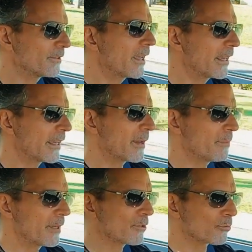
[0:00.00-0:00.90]
taking a
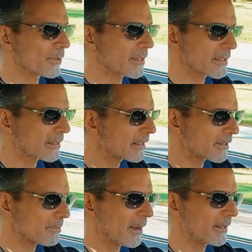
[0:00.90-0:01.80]
big risk that
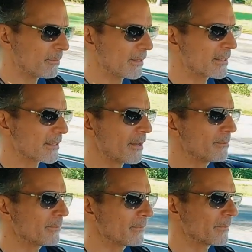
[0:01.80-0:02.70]
there might be some